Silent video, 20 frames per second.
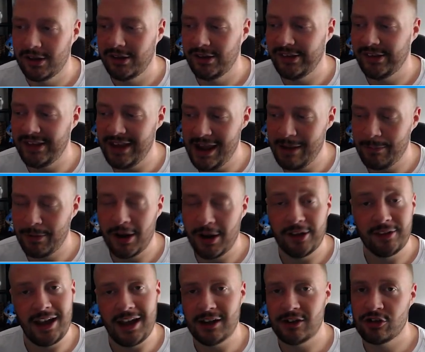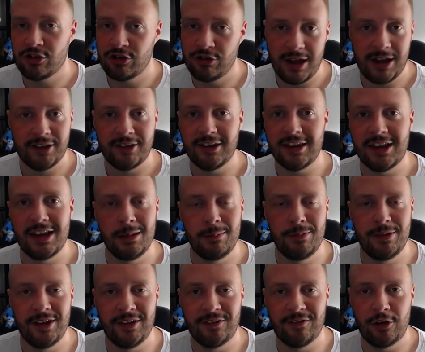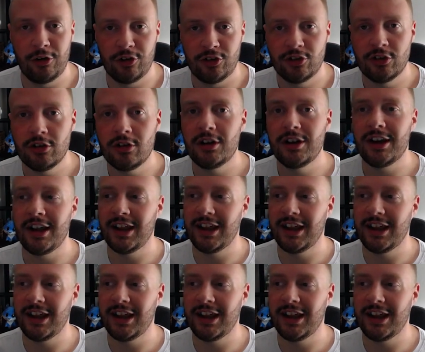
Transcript: say, because I try to keep these very short and